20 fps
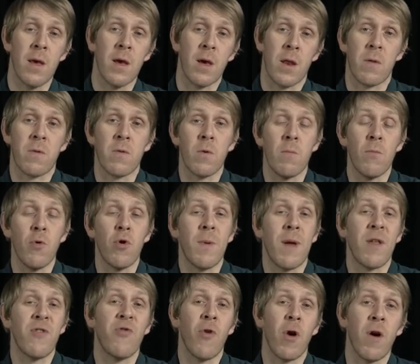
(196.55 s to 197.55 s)
And I'll talk more
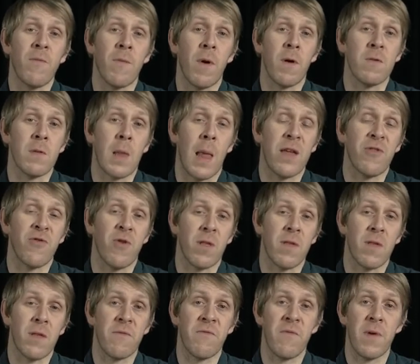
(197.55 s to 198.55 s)
about drive modes later on in
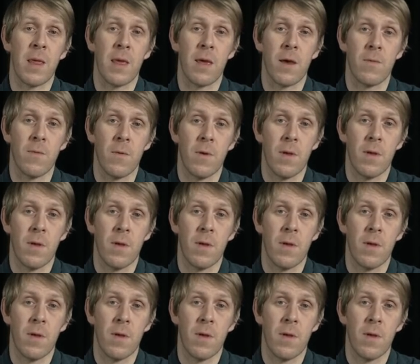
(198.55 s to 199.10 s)
this video.